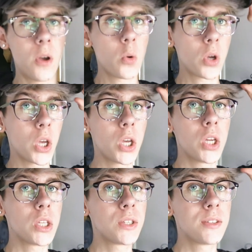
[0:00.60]

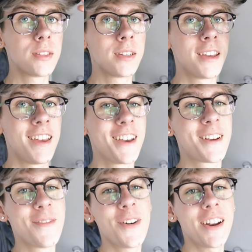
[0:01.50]
focus.
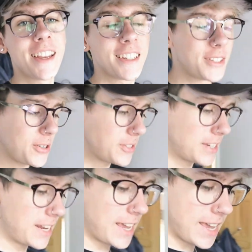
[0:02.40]
Good morning, so
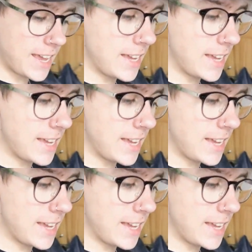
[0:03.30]
today